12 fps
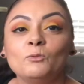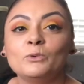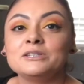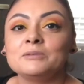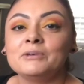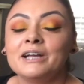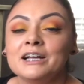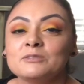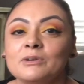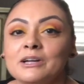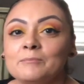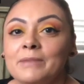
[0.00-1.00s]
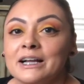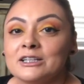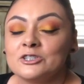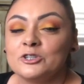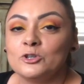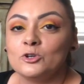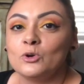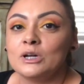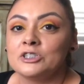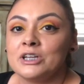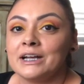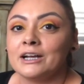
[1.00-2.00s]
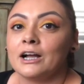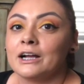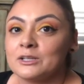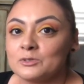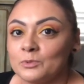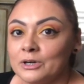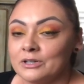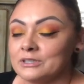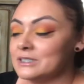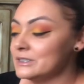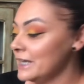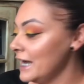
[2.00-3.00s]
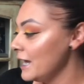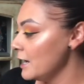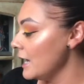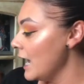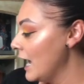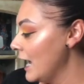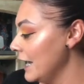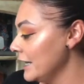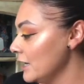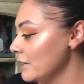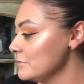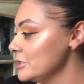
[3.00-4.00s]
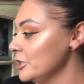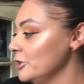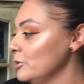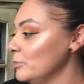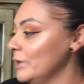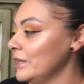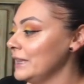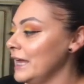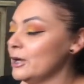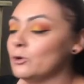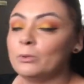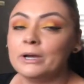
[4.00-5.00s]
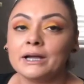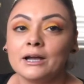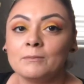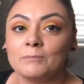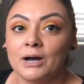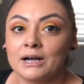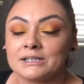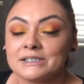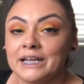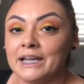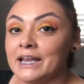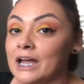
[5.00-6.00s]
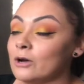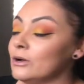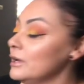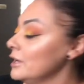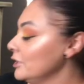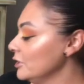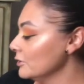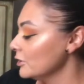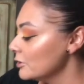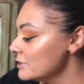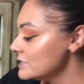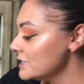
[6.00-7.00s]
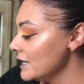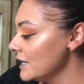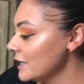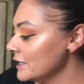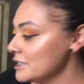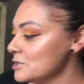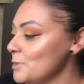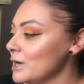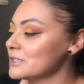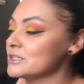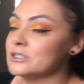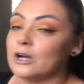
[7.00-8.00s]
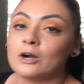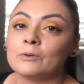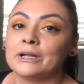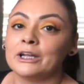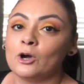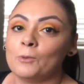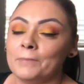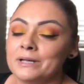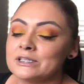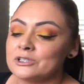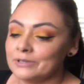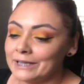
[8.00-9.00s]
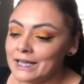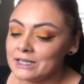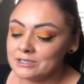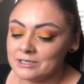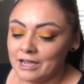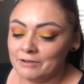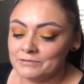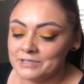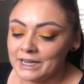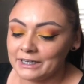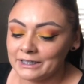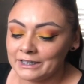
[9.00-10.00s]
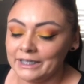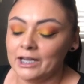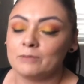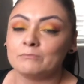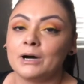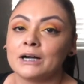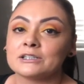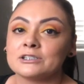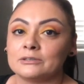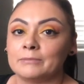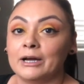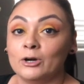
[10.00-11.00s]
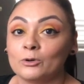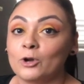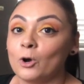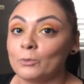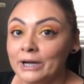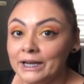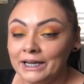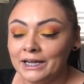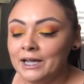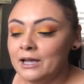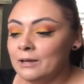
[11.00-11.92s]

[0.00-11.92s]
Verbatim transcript: What's up you guys, welcome back to JenGaga's World. Today I come to you with a quick unboxing. Now, you're noticing these boxes are already open, so yes, I've technically unboxed on my own already,